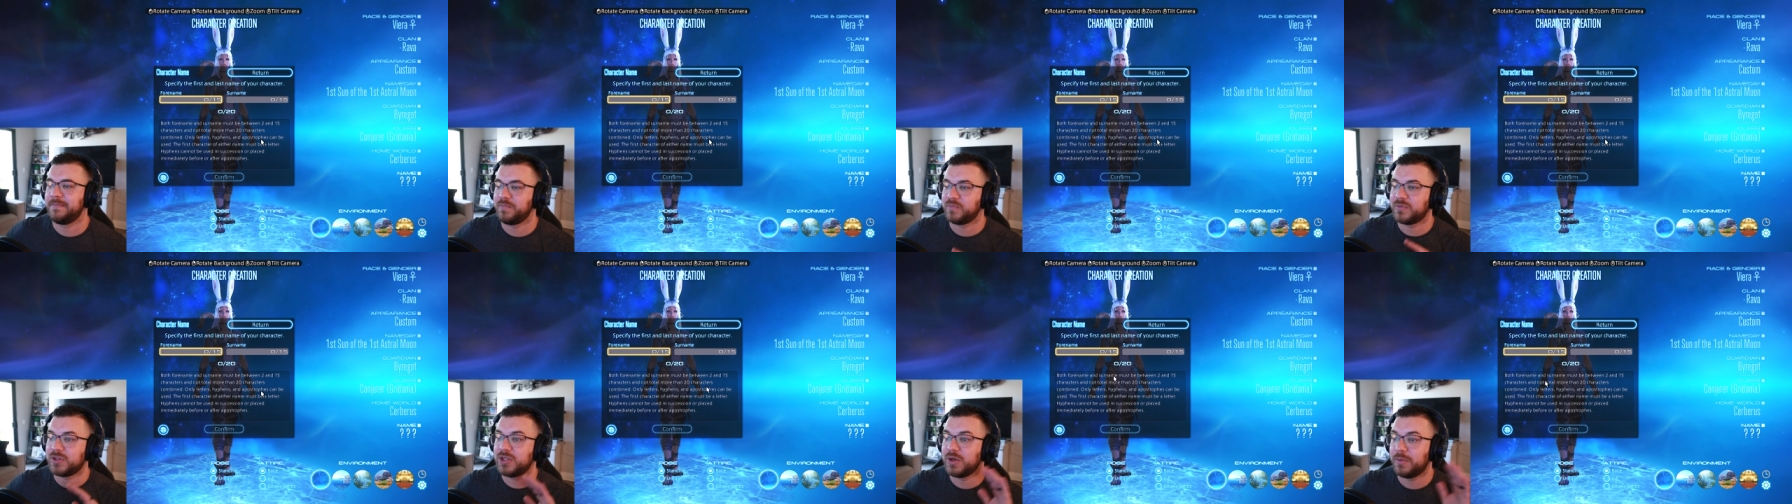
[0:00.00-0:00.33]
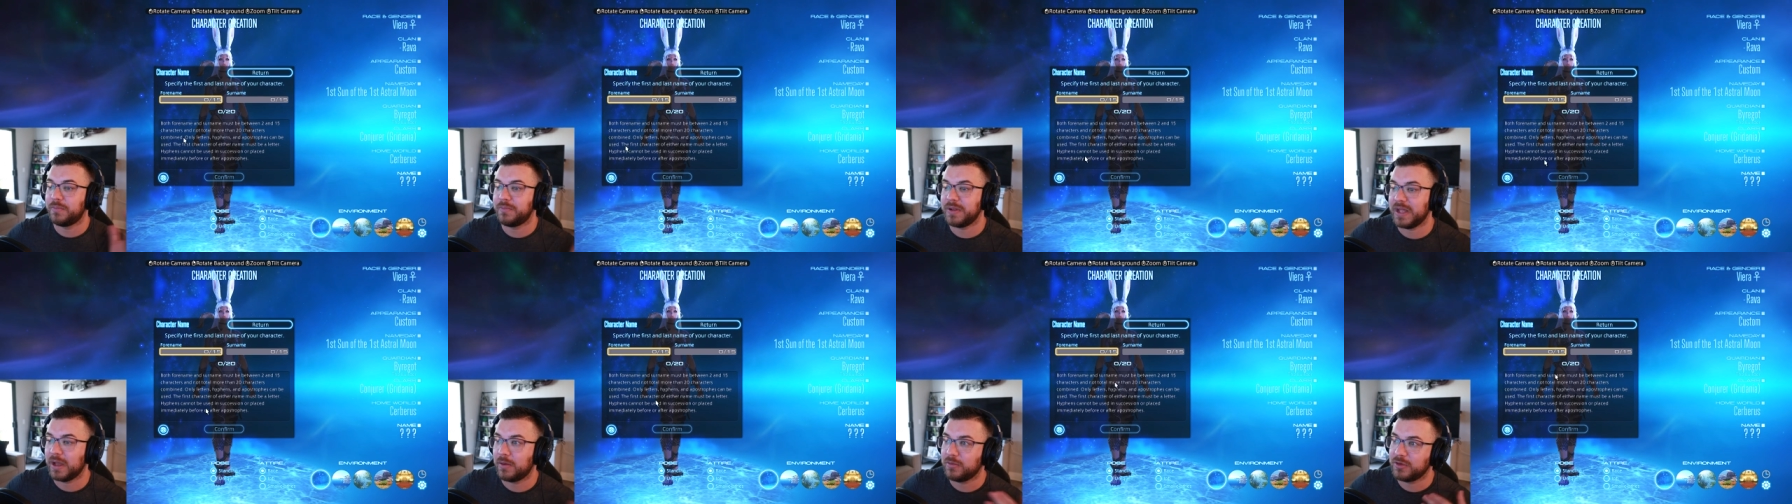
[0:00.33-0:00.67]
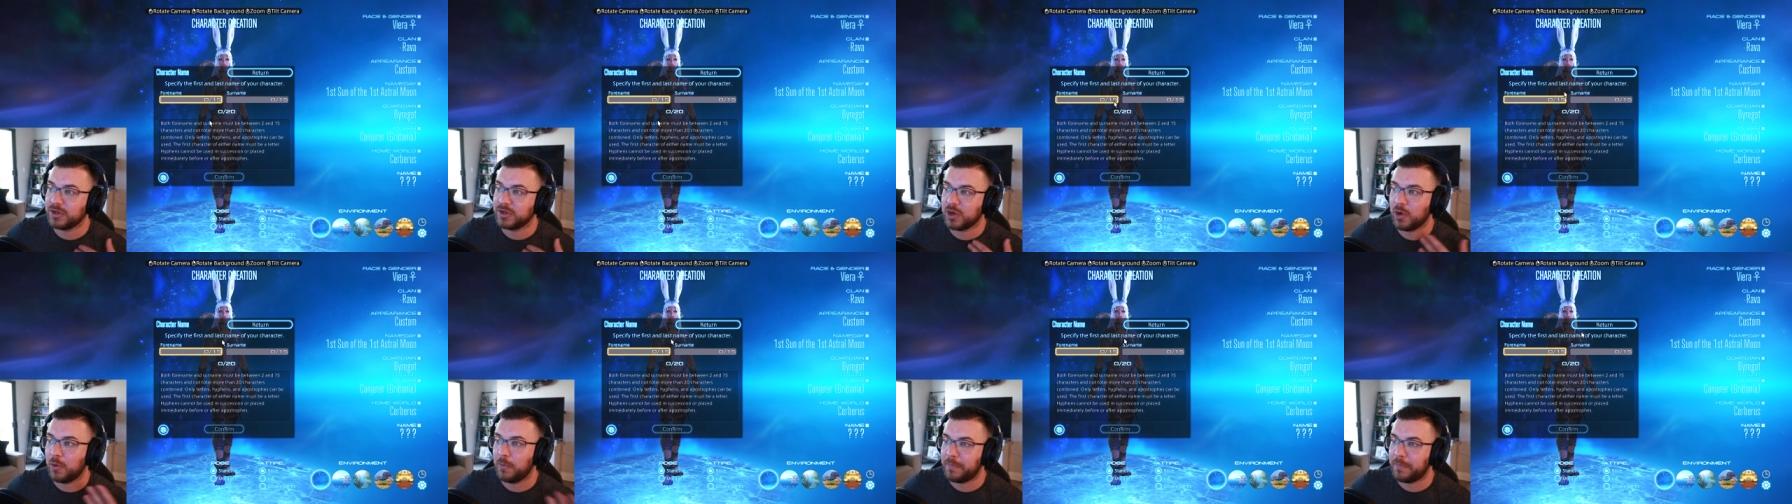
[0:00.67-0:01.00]
To be able to
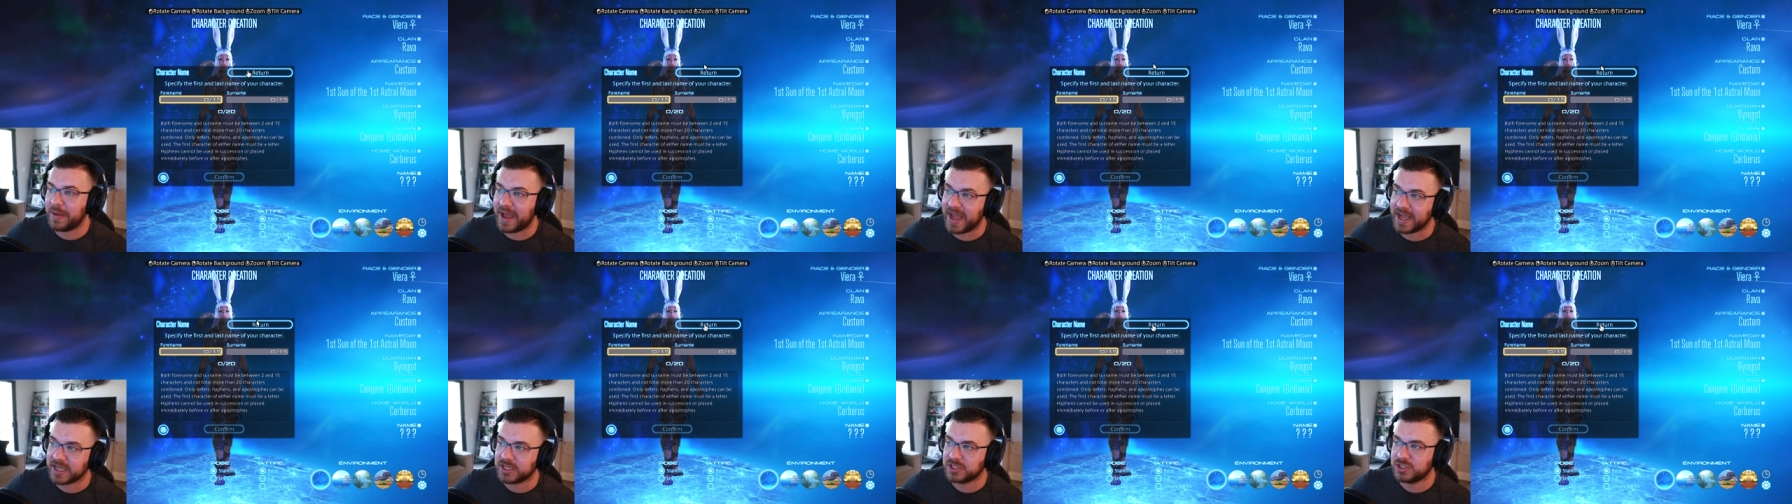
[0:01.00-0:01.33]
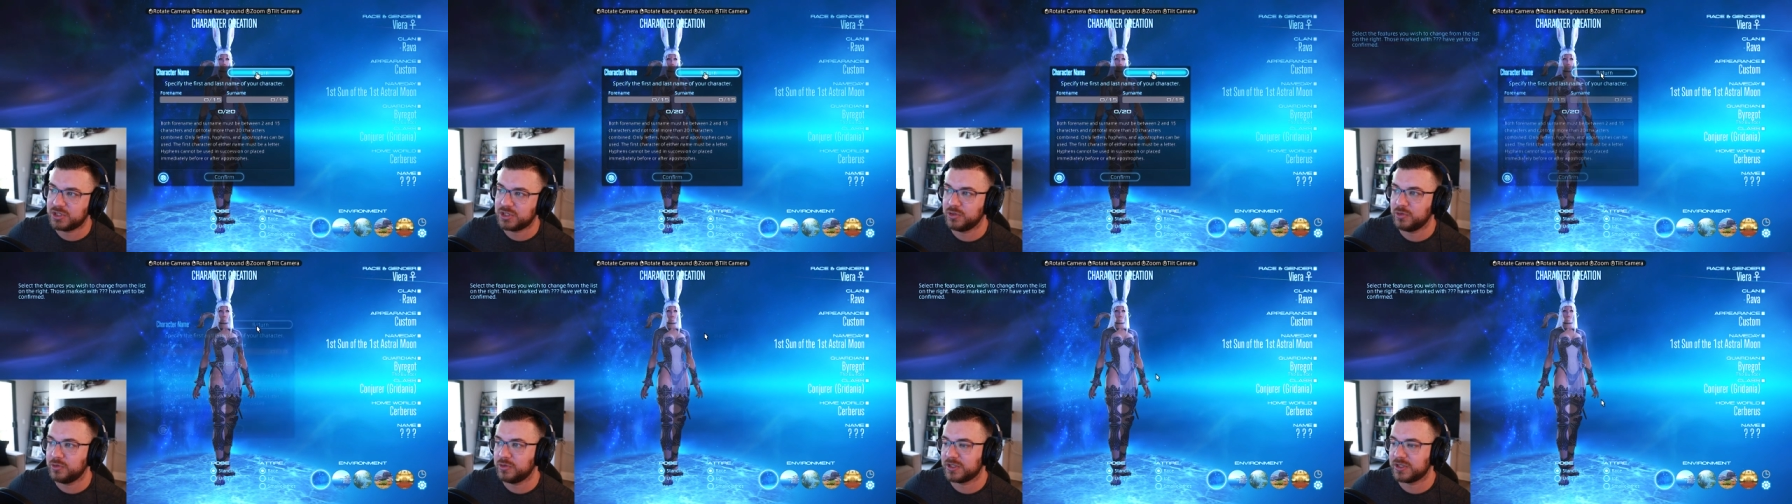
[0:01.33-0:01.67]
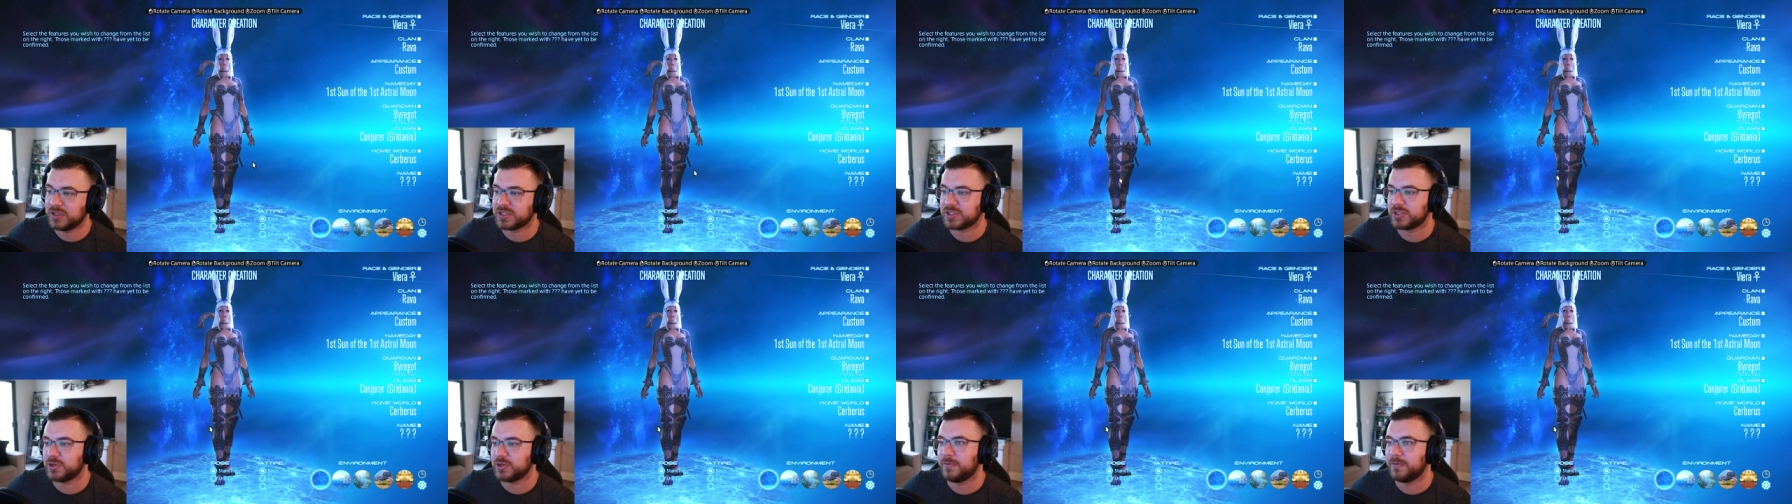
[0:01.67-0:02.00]
go back to the
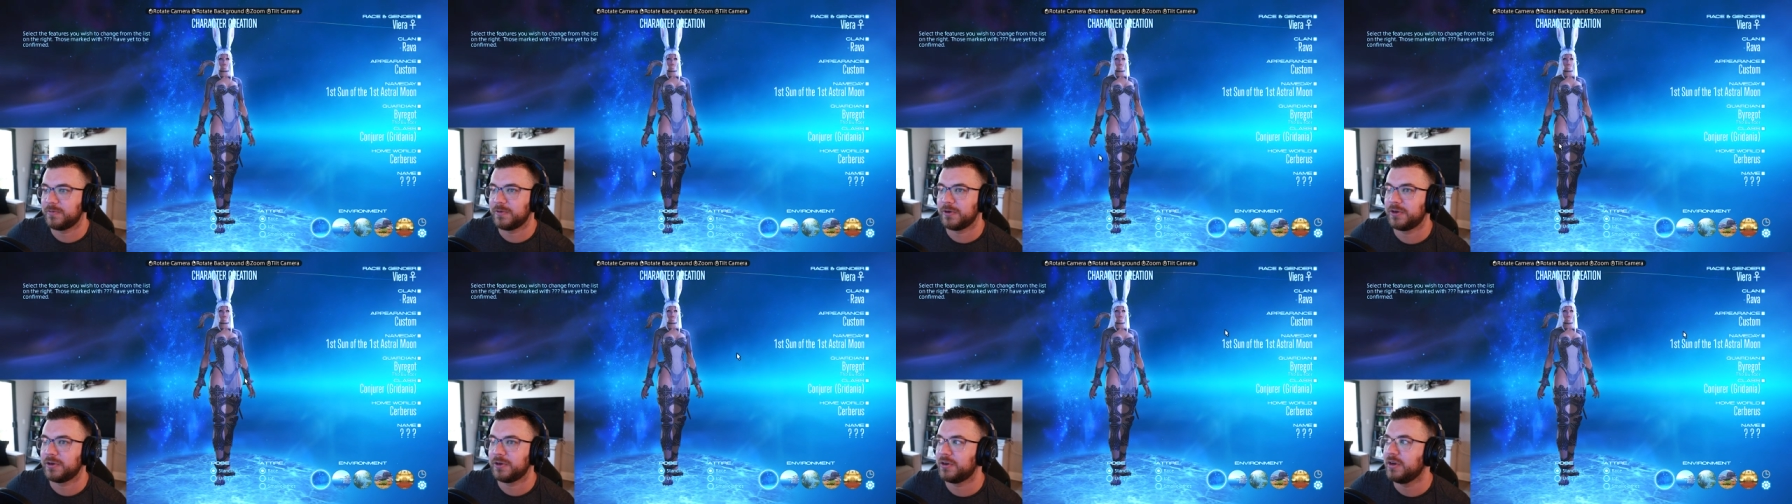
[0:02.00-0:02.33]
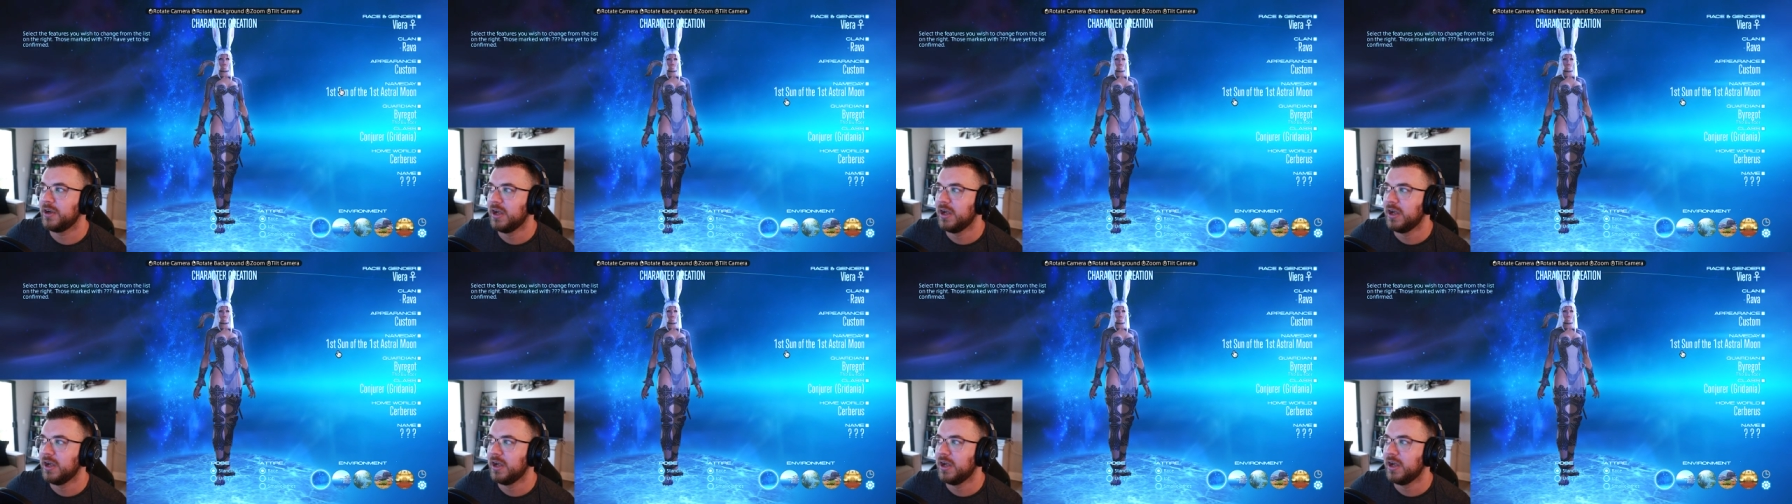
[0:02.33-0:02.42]
server